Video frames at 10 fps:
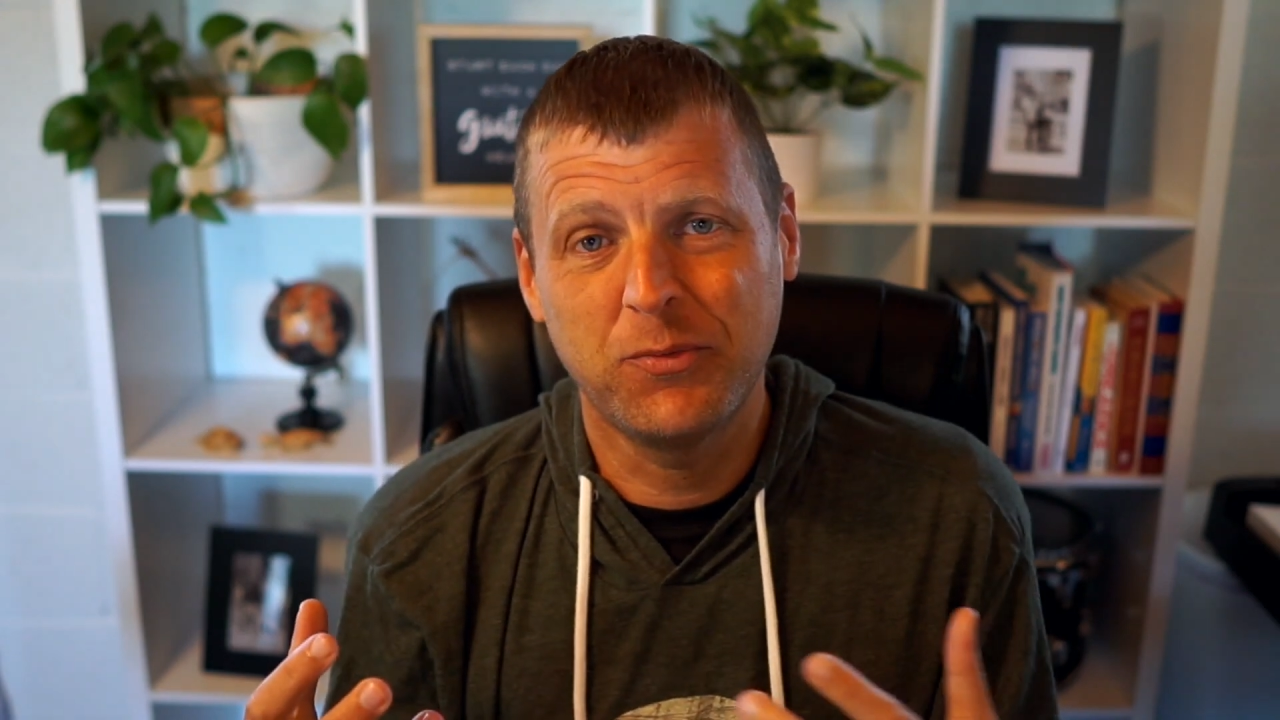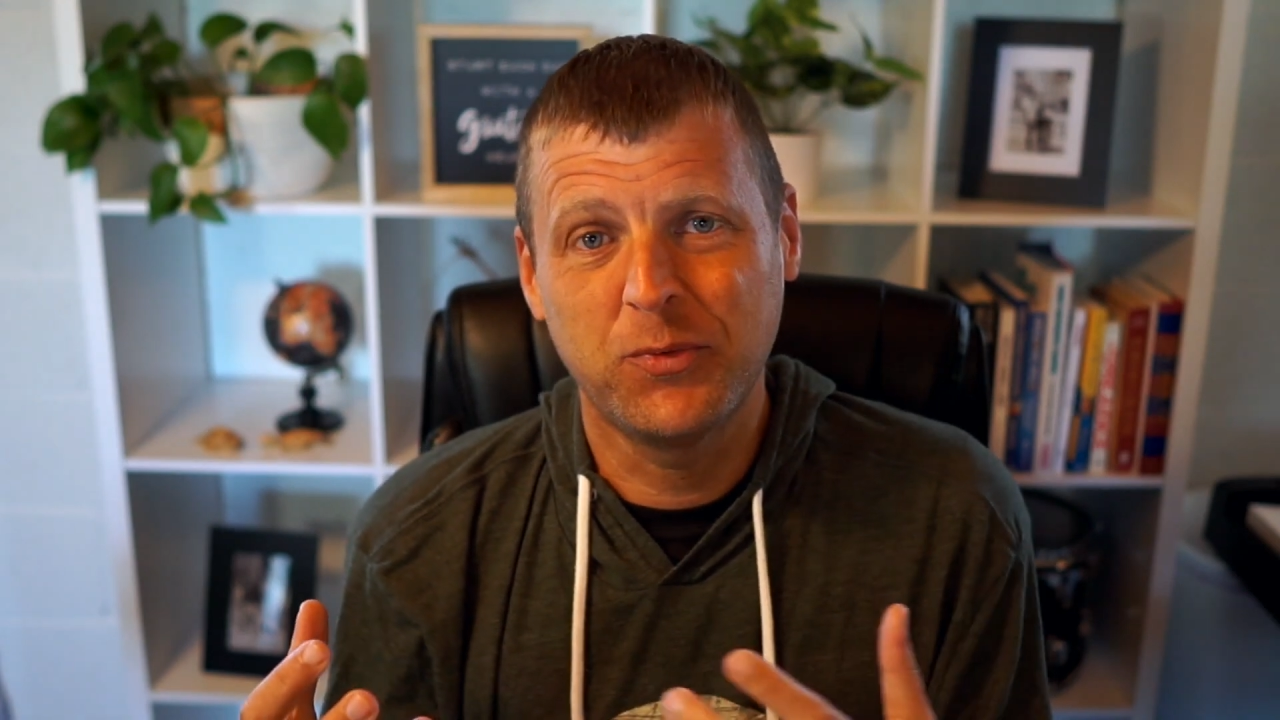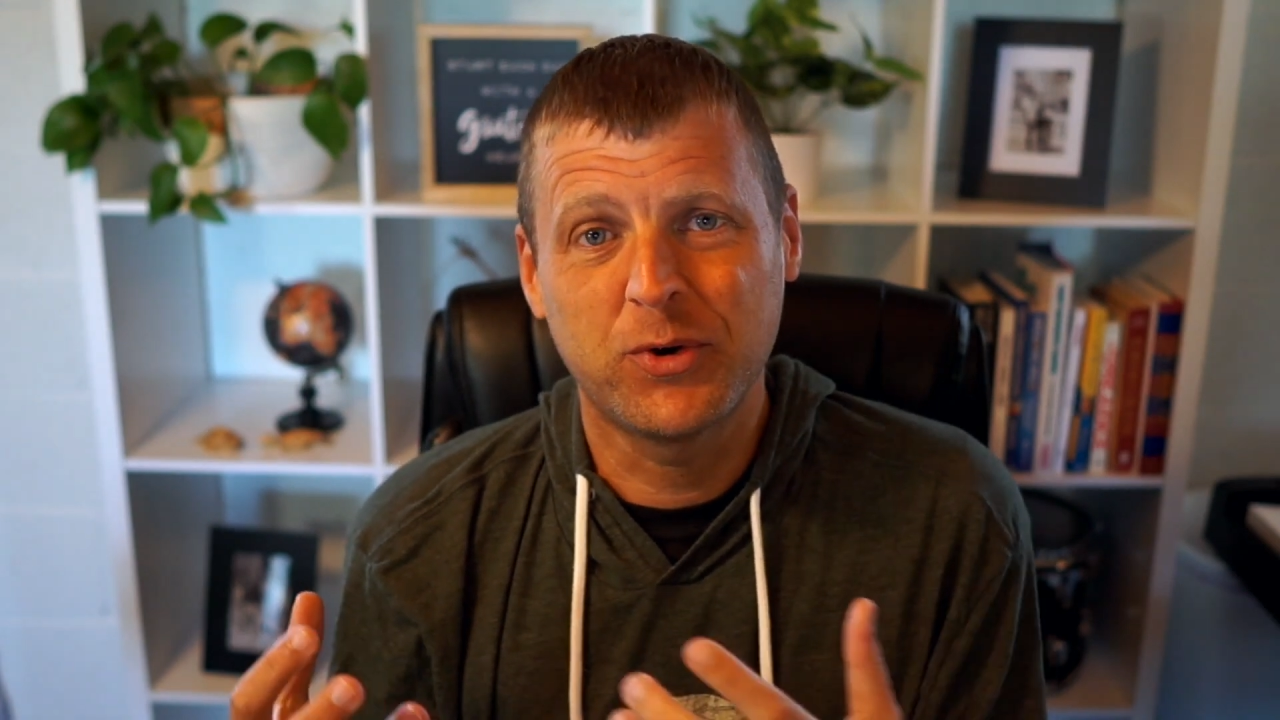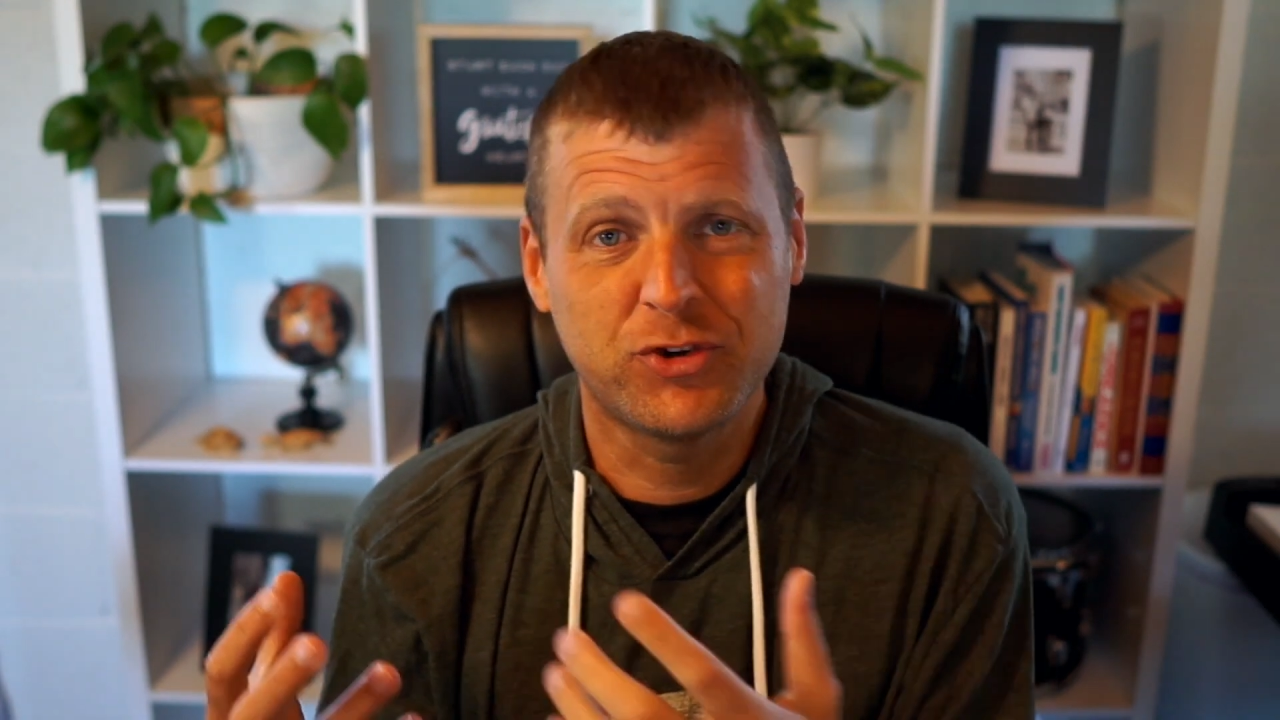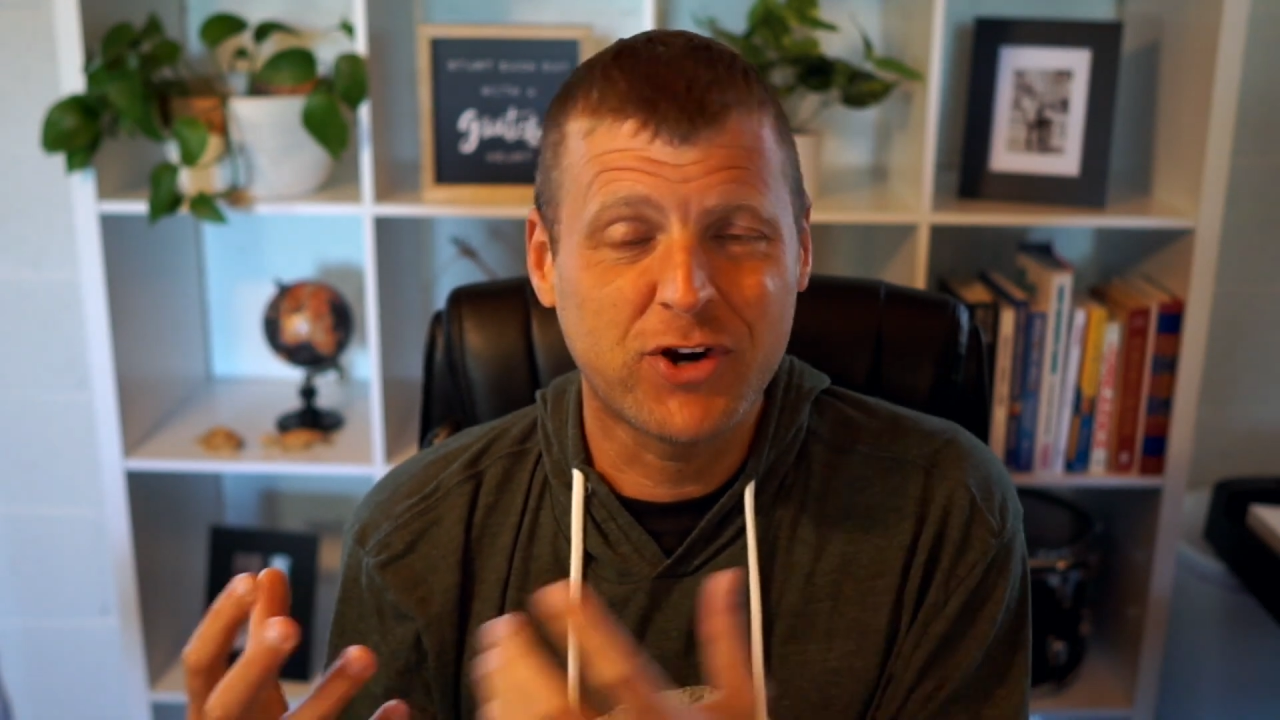
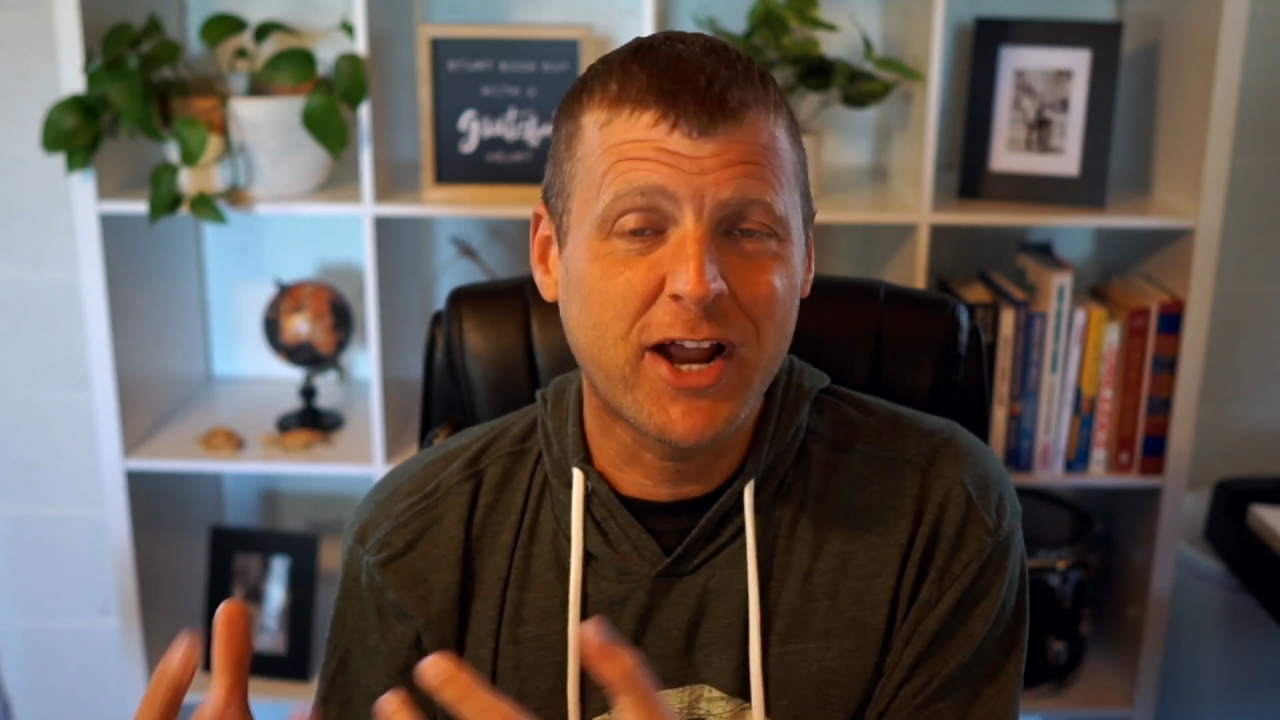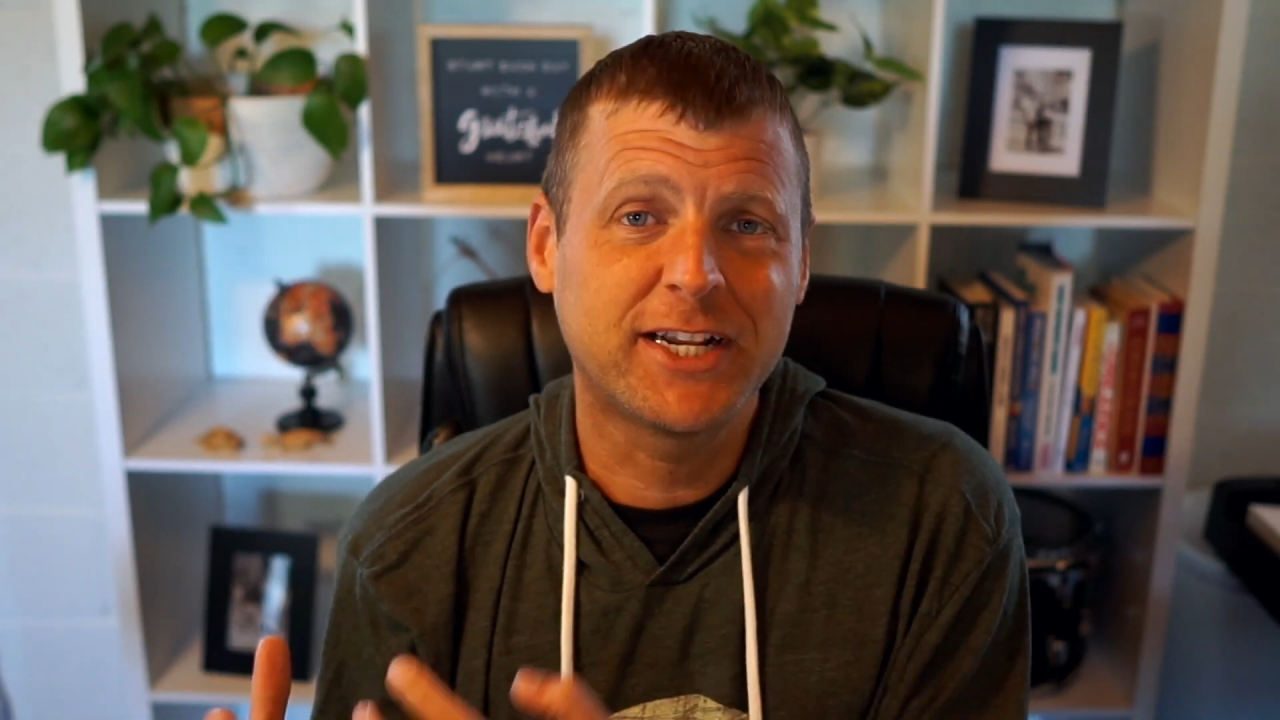we're trying